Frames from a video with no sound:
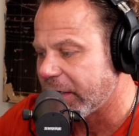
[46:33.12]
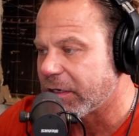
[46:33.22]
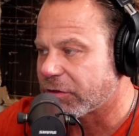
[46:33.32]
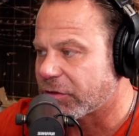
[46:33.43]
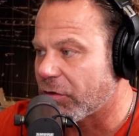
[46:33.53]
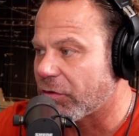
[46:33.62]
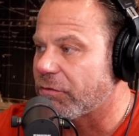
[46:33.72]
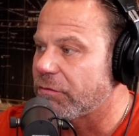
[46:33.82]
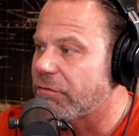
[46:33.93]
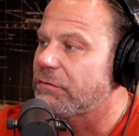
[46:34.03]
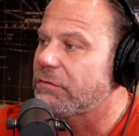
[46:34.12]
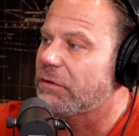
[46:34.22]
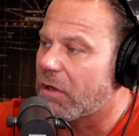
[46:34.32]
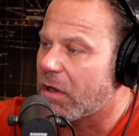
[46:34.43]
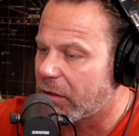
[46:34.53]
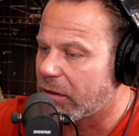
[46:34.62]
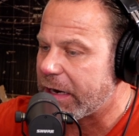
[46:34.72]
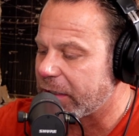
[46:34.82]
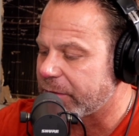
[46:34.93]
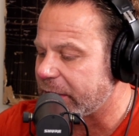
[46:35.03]
So the longer
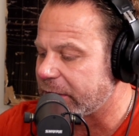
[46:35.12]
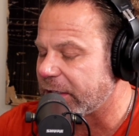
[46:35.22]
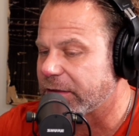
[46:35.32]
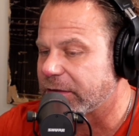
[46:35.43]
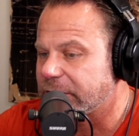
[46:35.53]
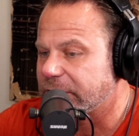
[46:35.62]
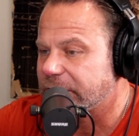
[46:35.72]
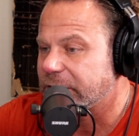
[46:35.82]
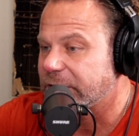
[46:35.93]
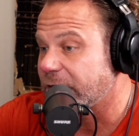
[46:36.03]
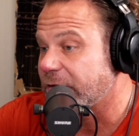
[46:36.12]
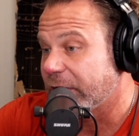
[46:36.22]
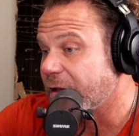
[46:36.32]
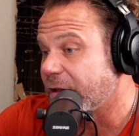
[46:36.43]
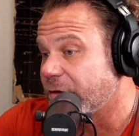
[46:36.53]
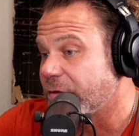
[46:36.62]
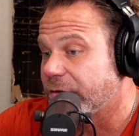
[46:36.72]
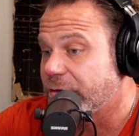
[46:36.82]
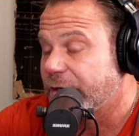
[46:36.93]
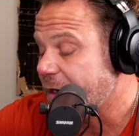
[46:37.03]
I can meditate,
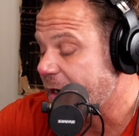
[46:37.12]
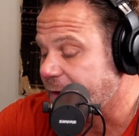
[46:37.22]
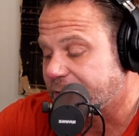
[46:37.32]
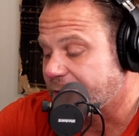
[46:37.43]
you hit it on it.